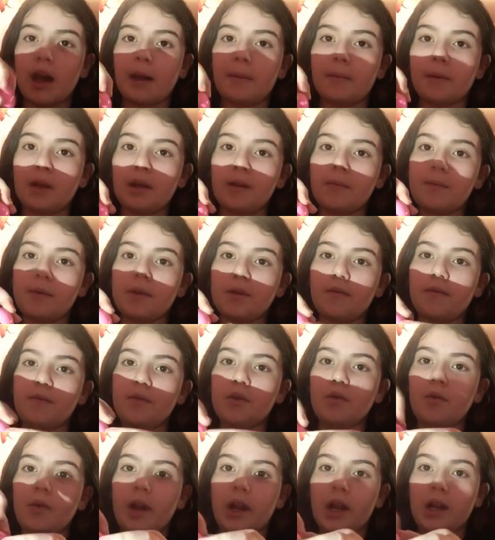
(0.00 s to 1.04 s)
I'm gonna put a
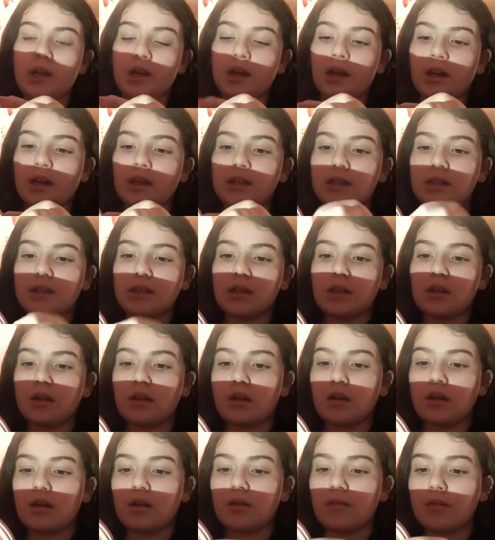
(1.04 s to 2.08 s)
few hair ties in
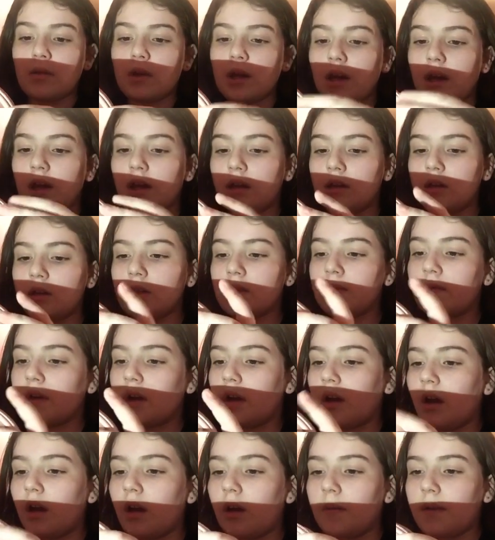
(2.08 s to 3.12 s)
here. I just
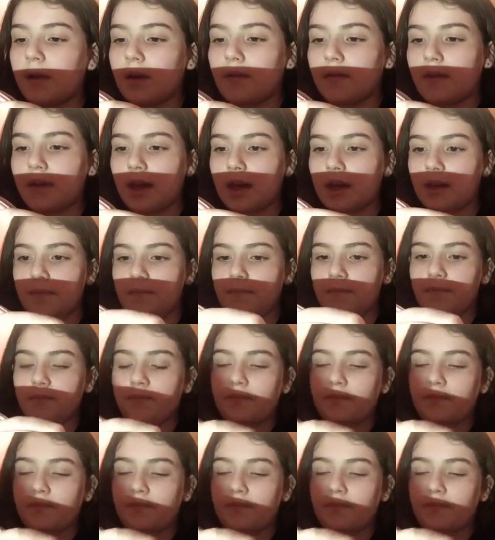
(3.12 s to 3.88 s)
forgot about that.